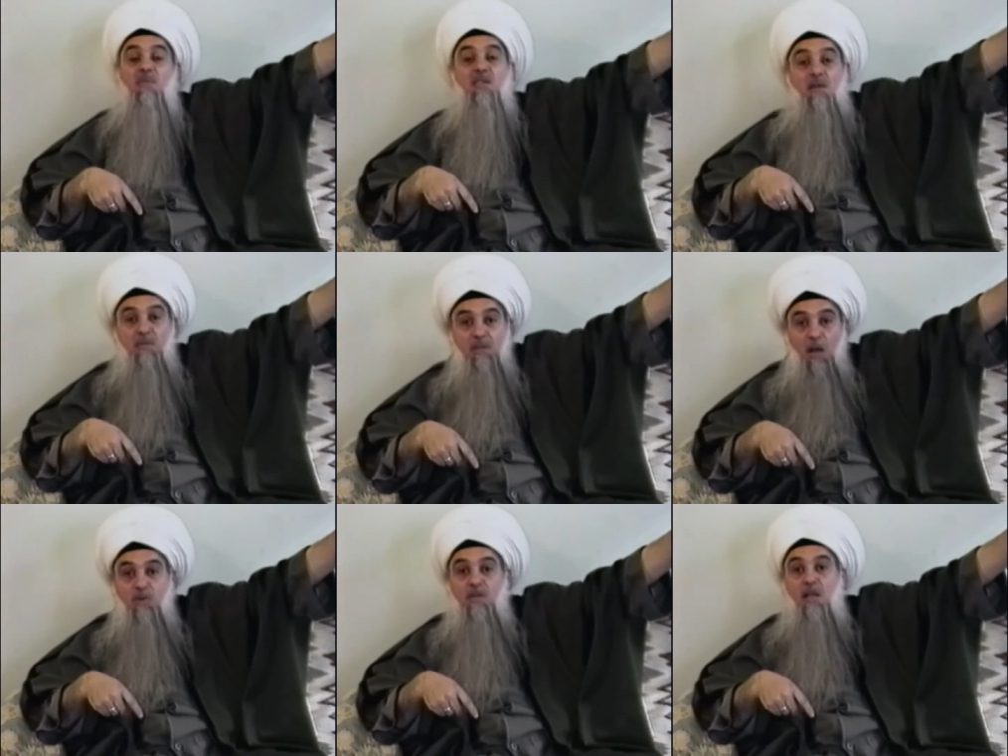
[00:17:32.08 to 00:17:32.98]
the
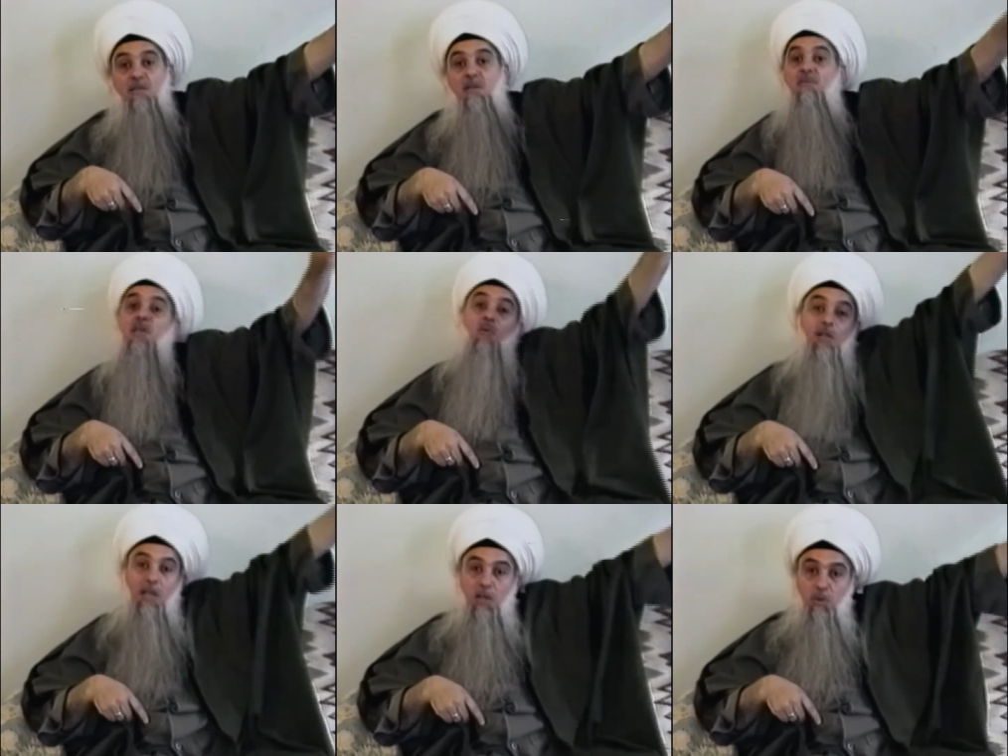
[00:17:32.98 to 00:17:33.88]
7007, he will
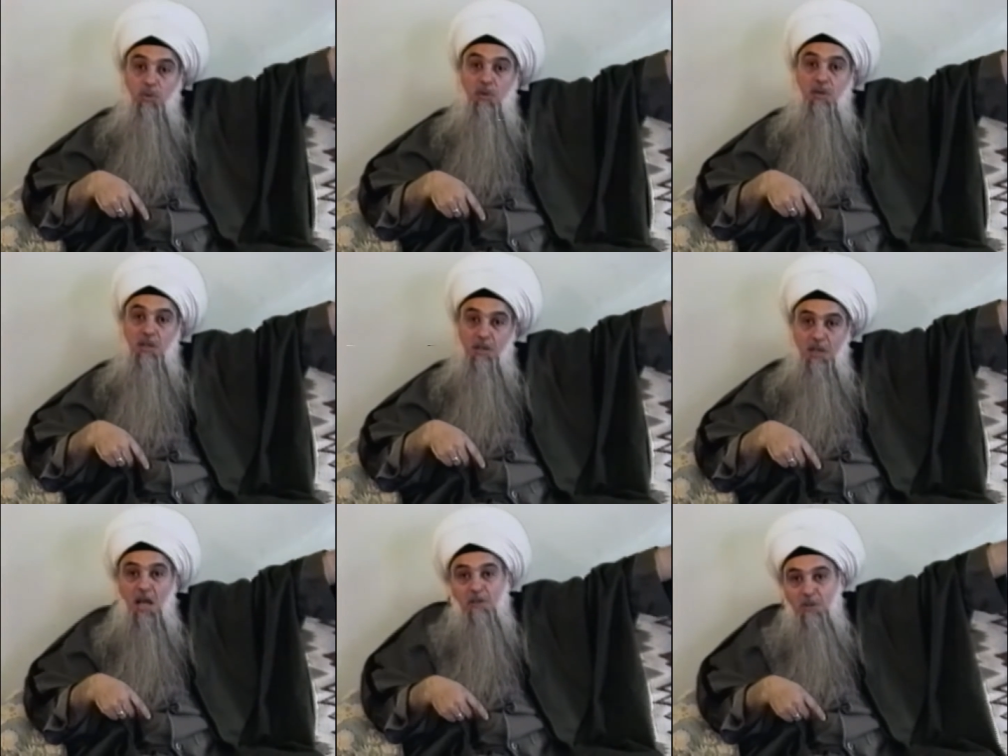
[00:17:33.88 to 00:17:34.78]
take you to the
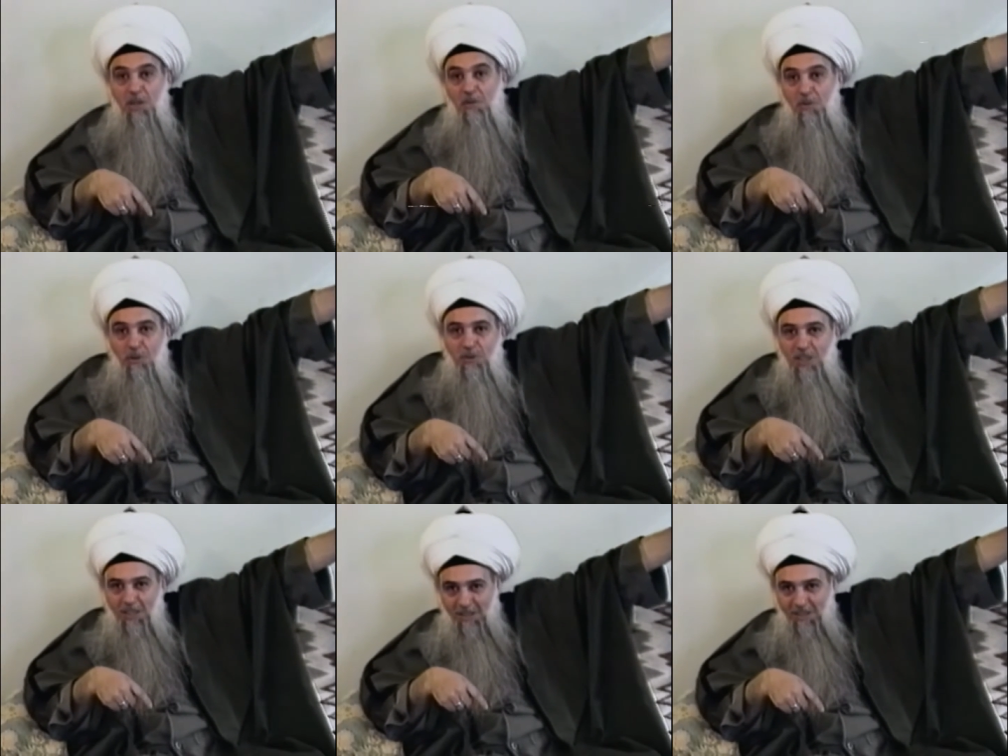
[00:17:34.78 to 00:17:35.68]
313.